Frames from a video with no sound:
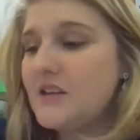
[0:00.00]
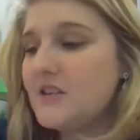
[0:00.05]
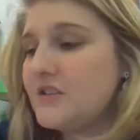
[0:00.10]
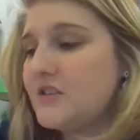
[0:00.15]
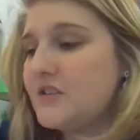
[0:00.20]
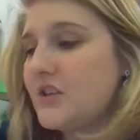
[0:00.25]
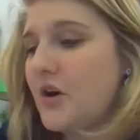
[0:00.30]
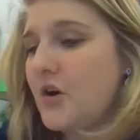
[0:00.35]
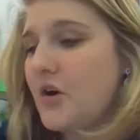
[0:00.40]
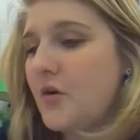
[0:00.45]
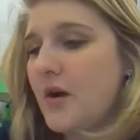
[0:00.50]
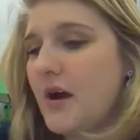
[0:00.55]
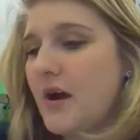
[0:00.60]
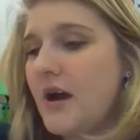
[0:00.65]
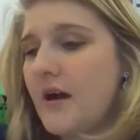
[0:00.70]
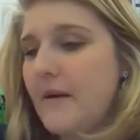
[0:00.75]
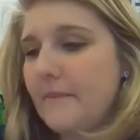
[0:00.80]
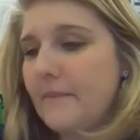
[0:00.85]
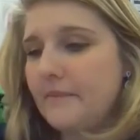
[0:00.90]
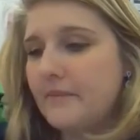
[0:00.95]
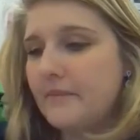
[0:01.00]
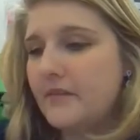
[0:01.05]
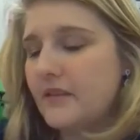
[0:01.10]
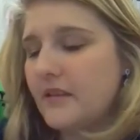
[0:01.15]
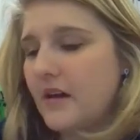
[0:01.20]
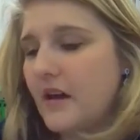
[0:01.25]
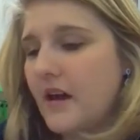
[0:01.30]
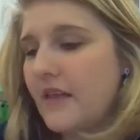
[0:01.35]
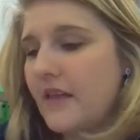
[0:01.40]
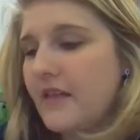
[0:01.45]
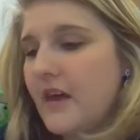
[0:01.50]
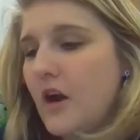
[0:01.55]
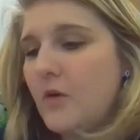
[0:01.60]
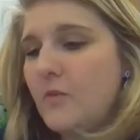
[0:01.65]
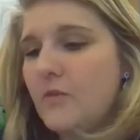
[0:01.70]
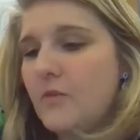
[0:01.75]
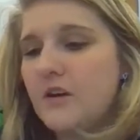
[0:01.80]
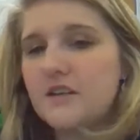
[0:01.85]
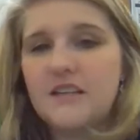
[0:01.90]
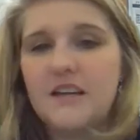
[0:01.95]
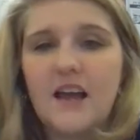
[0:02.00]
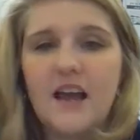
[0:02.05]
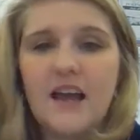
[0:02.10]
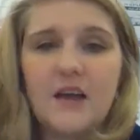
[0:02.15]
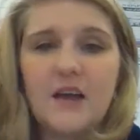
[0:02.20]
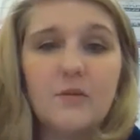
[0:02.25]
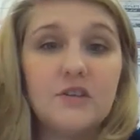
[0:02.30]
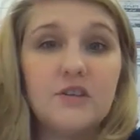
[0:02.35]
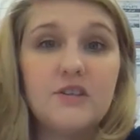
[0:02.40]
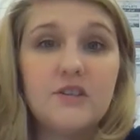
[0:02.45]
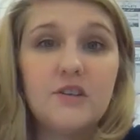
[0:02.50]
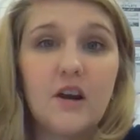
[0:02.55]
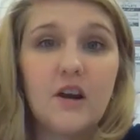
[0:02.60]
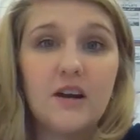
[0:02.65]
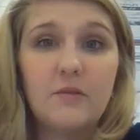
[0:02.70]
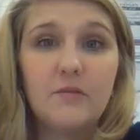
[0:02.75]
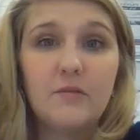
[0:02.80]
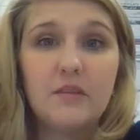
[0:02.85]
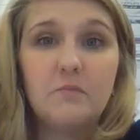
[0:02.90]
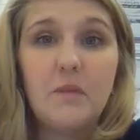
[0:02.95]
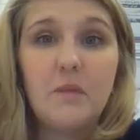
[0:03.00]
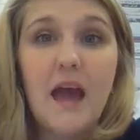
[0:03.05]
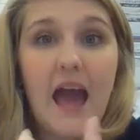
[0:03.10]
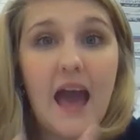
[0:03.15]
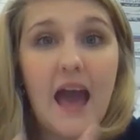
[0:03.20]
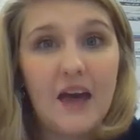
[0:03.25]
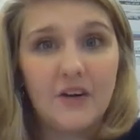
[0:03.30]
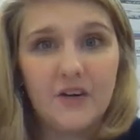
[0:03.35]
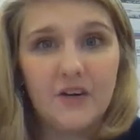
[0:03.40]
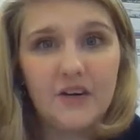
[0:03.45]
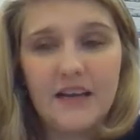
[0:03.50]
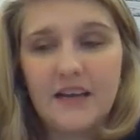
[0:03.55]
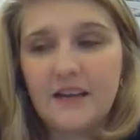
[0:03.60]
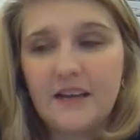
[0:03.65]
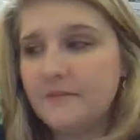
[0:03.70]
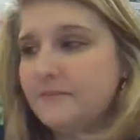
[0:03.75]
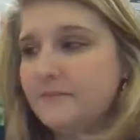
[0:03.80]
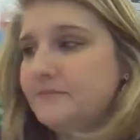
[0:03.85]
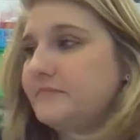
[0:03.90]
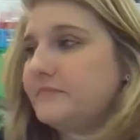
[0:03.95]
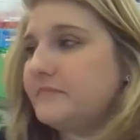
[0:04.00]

So um, on the homework tonight, we're starting with patterning.